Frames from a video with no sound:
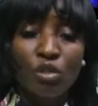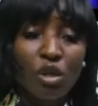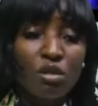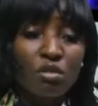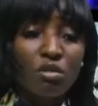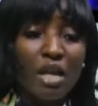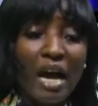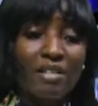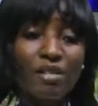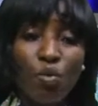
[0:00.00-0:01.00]
just
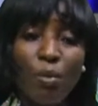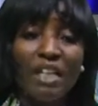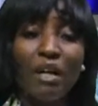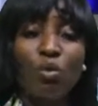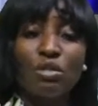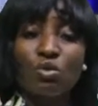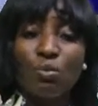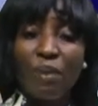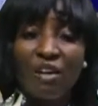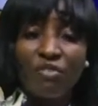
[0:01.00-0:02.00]
as a woman that will
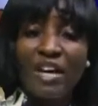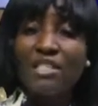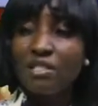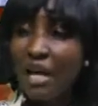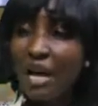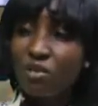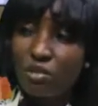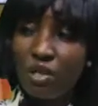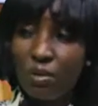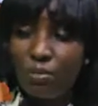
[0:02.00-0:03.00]
supervise the
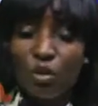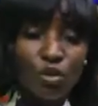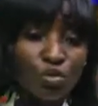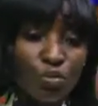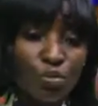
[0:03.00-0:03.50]
house help to